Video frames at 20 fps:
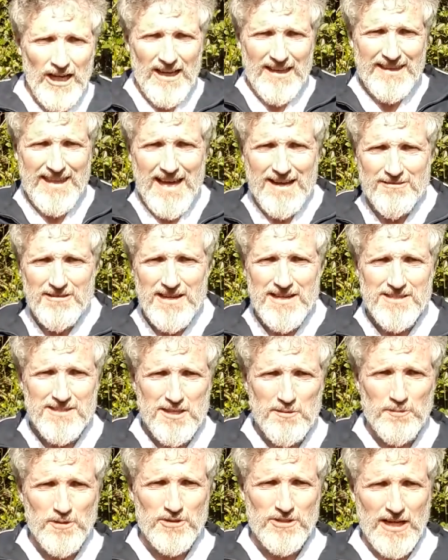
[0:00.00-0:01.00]
There is the
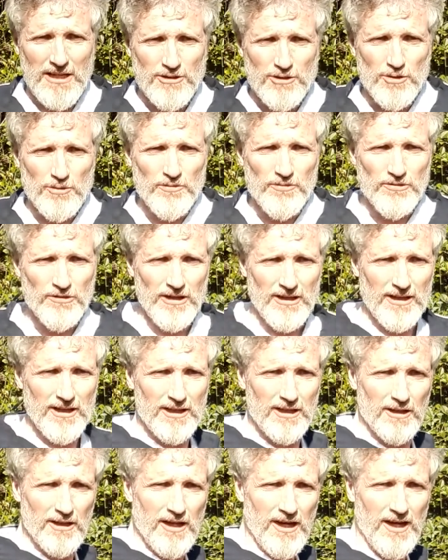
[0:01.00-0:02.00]
potential for a
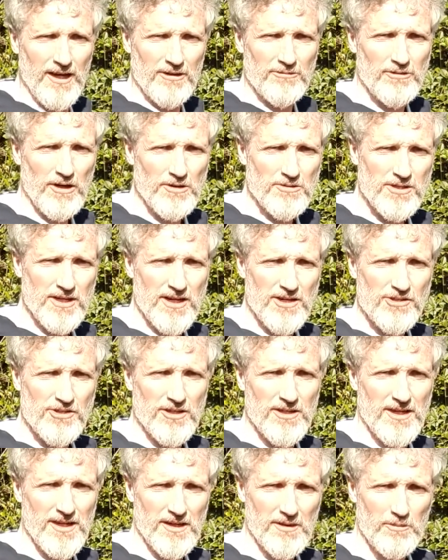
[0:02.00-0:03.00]
little rotation
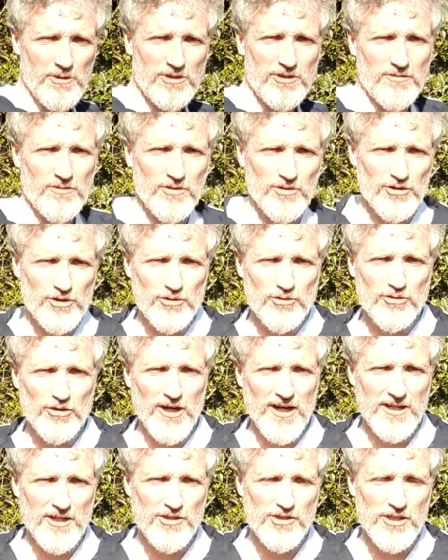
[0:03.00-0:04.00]
here, which of course you try
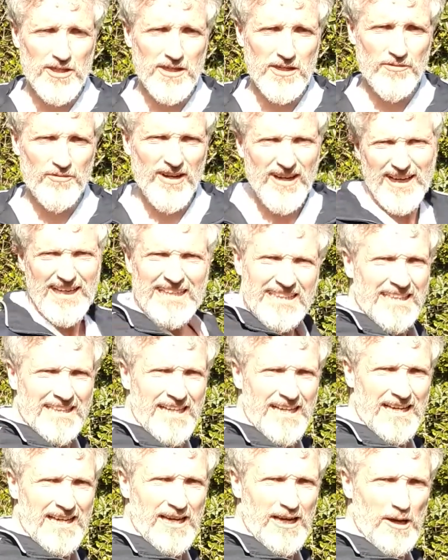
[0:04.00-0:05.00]
and achieve,
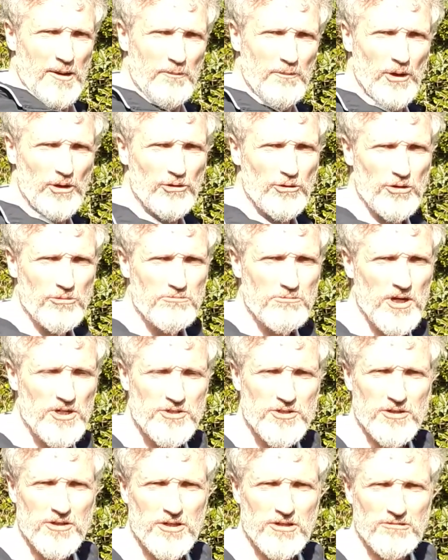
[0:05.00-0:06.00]
but you
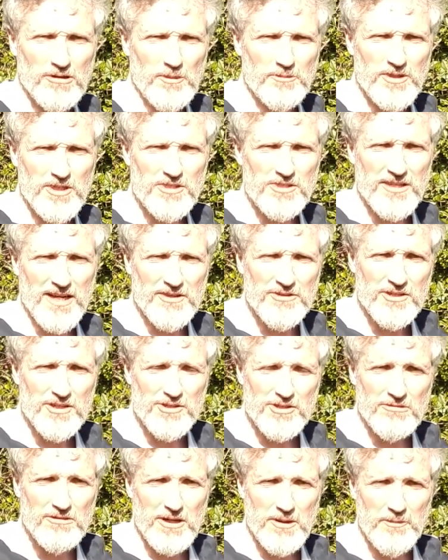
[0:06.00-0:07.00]
mustn't corrupt your stance, because
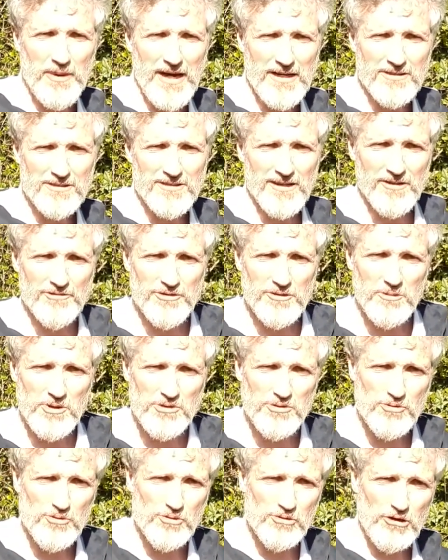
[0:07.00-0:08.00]
you're in a back stance. You
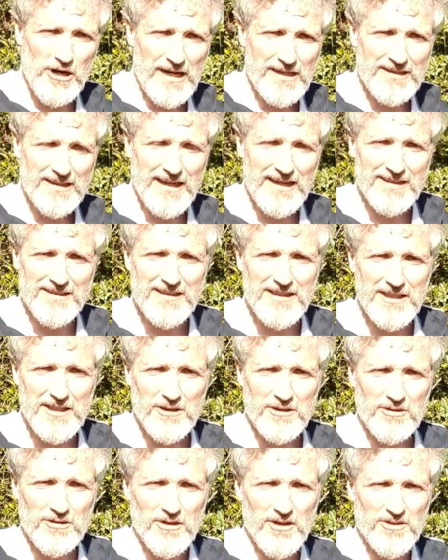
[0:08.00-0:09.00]
mustn't drag that knee
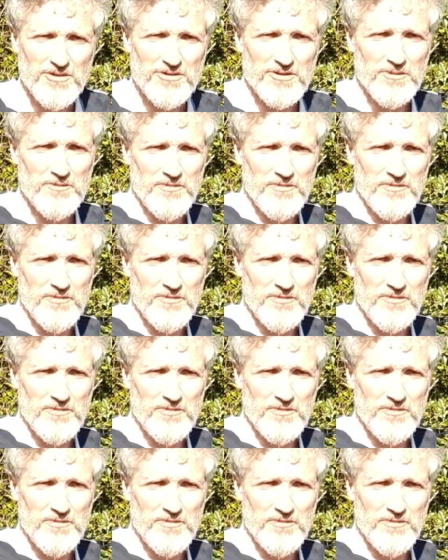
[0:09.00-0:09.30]
across.